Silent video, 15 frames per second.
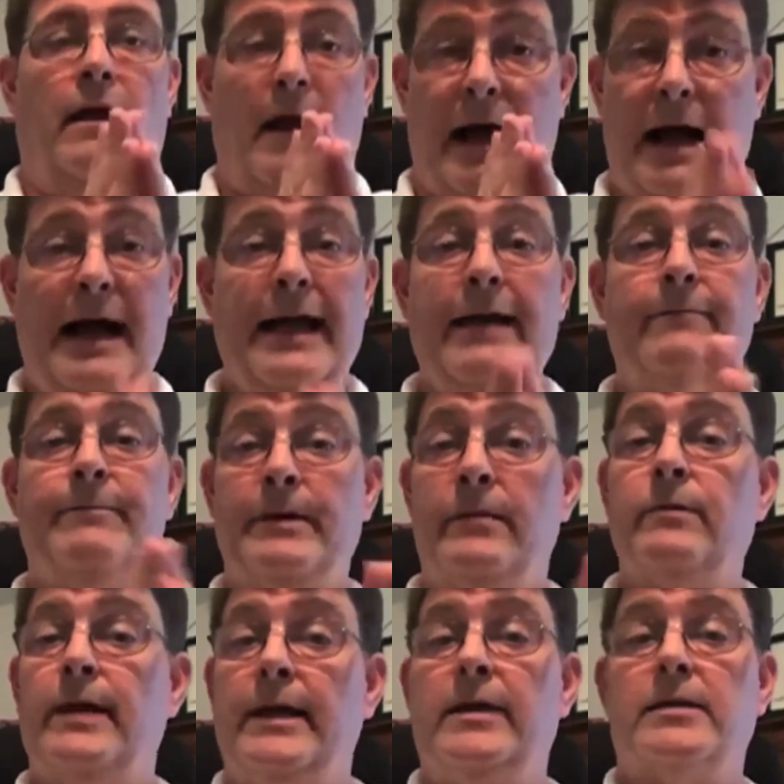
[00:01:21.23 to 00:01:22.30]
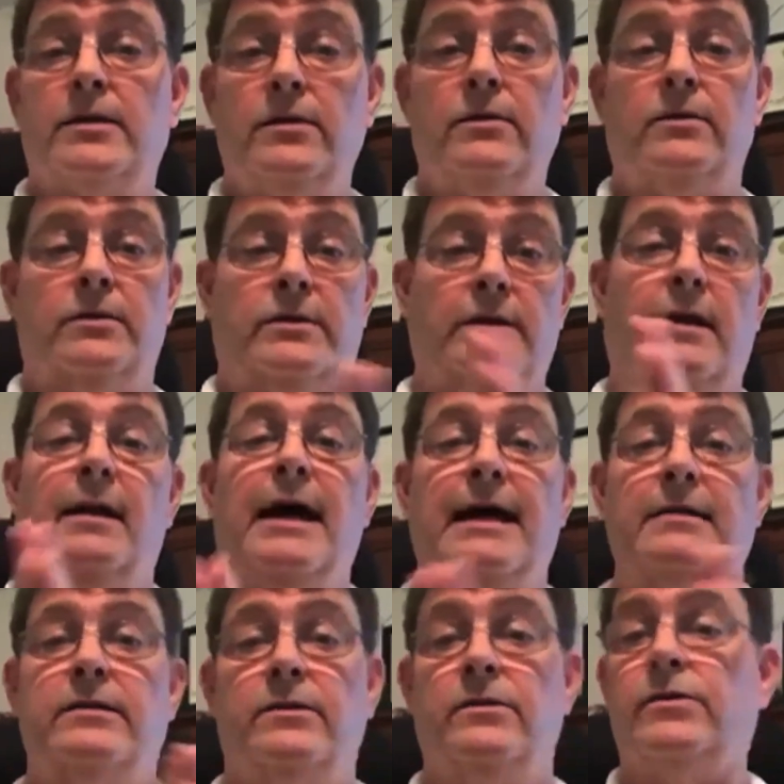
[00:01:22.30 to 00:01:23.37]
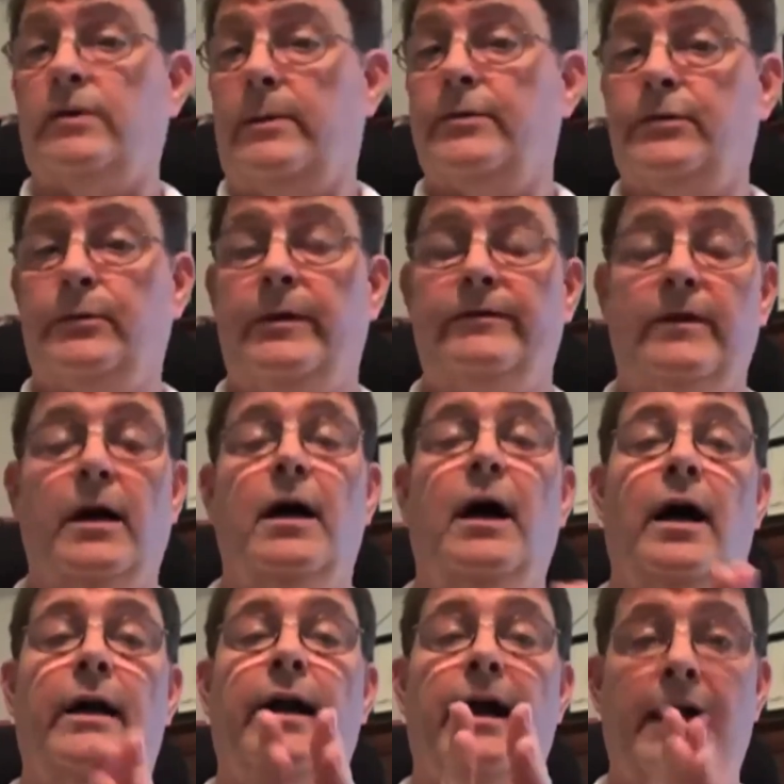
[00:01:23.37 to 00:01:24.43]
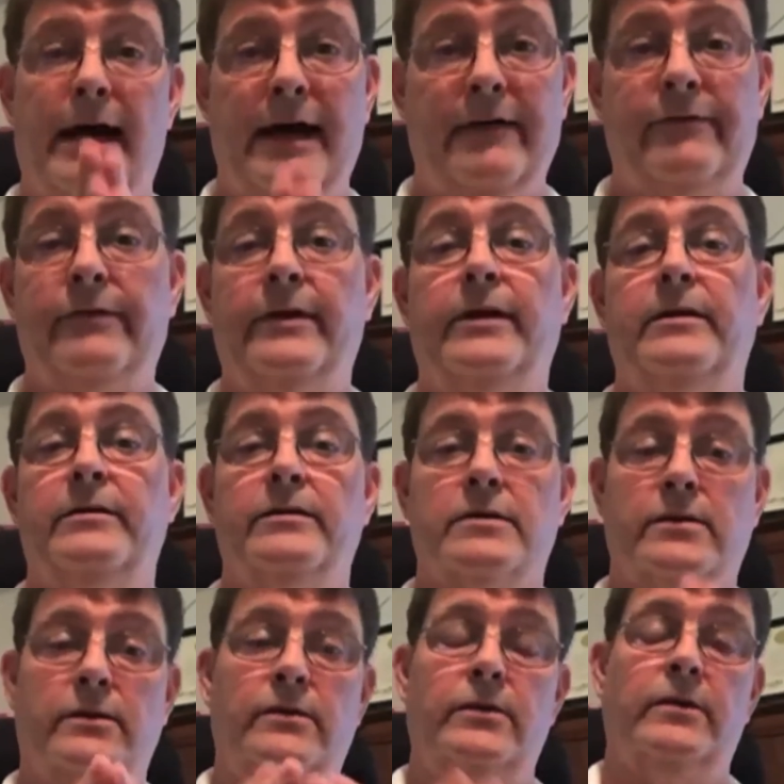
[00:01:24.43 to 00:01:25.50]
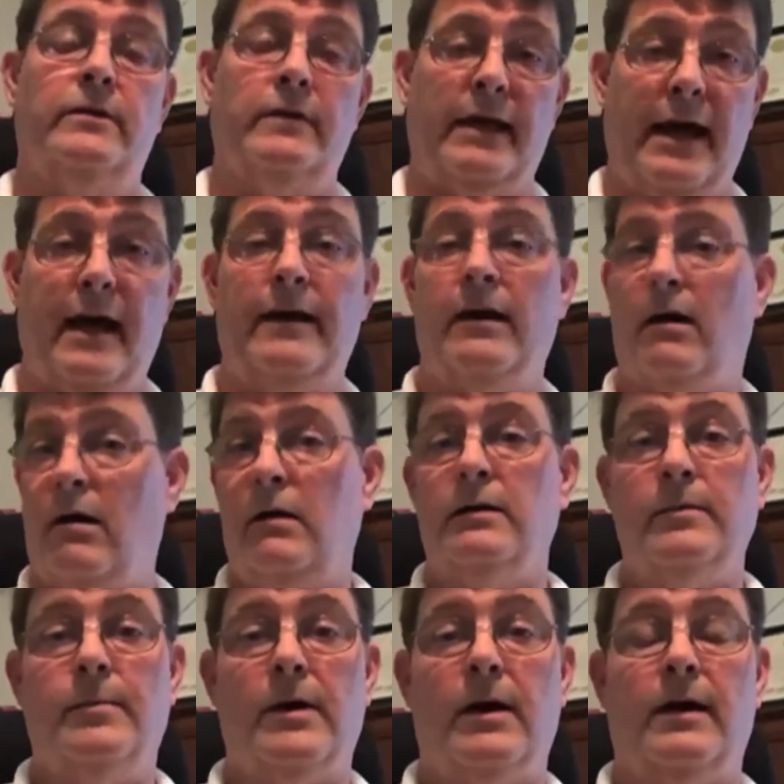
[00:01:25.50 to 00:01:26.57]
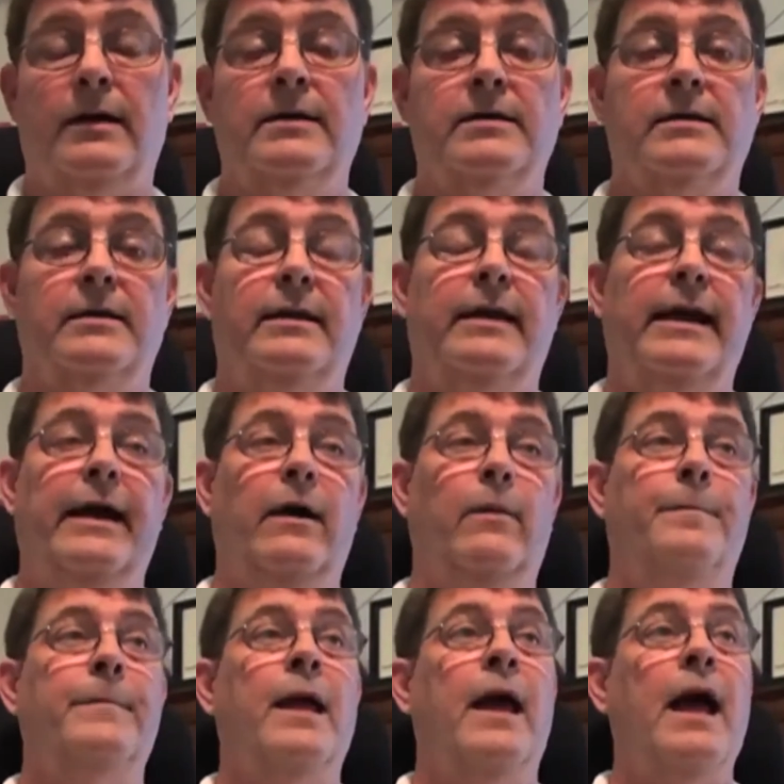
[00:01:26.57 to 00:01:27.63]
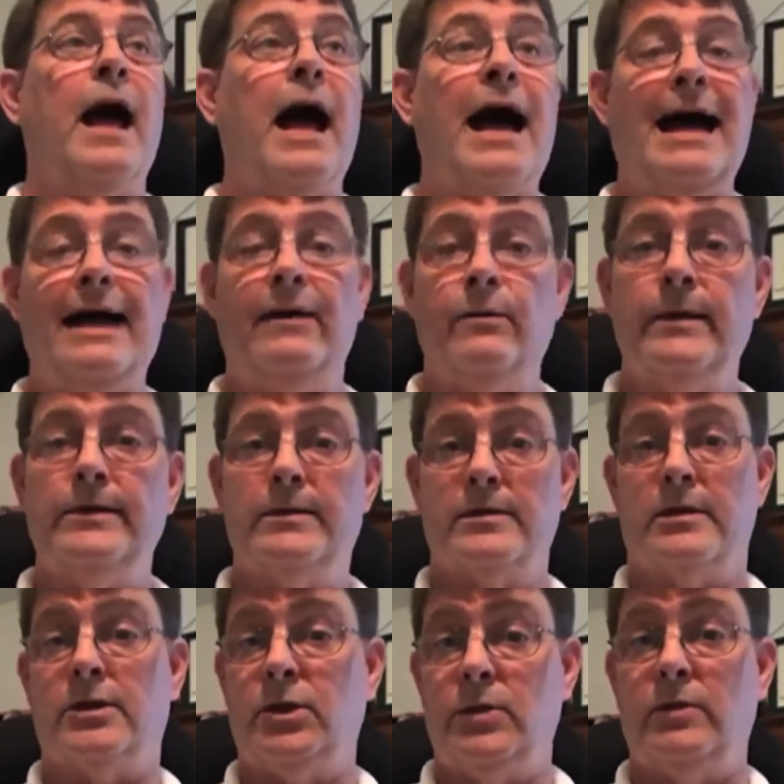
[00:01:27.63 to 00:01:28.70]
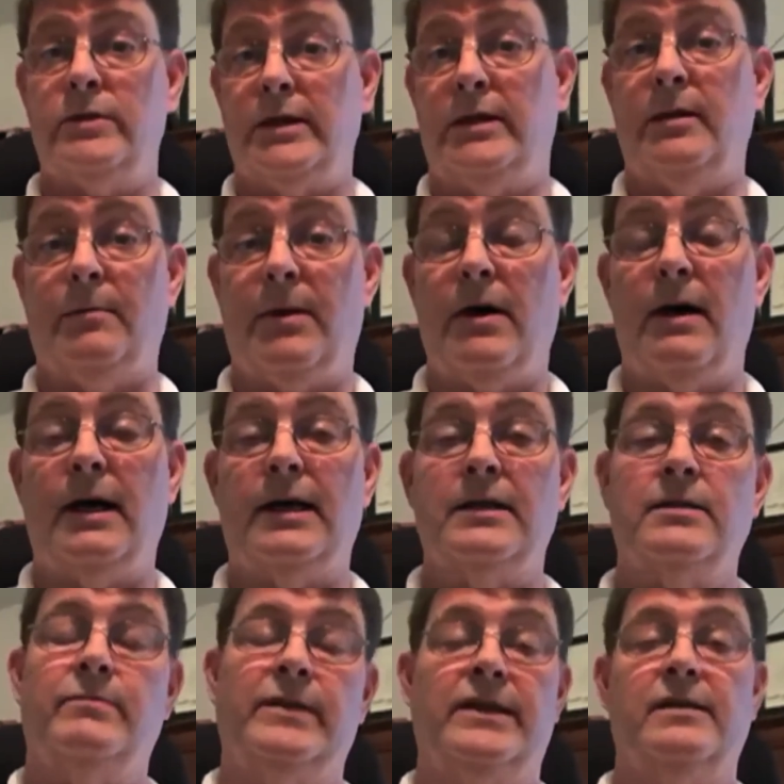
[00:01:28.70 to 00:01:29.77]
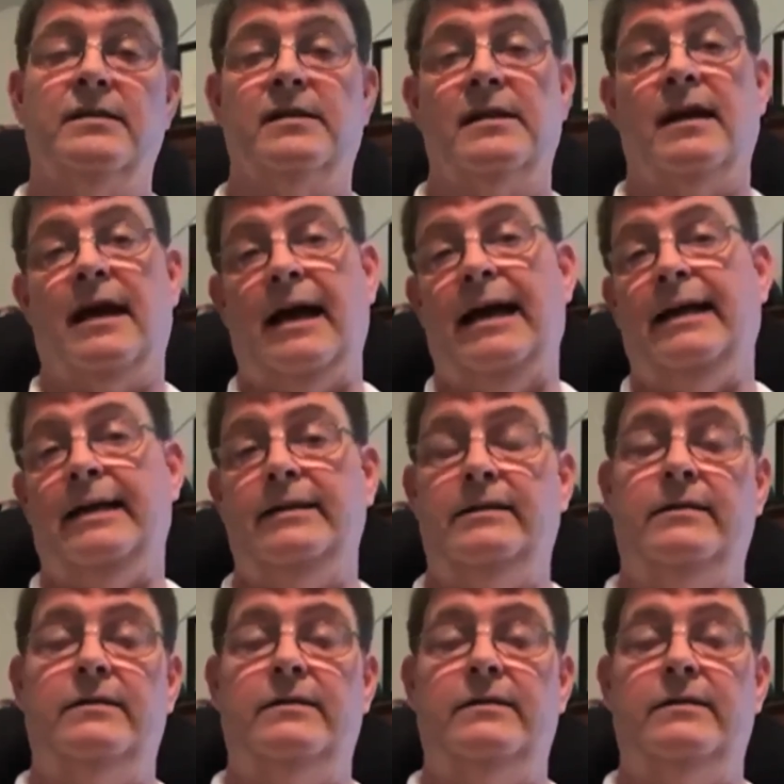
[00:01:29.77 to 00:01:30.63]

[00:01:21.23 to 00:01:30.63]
I have been renting scooters. The last 2 trips we've gone, I've rented a scooter at all the parks. Now, I rent the scooters in the parks because I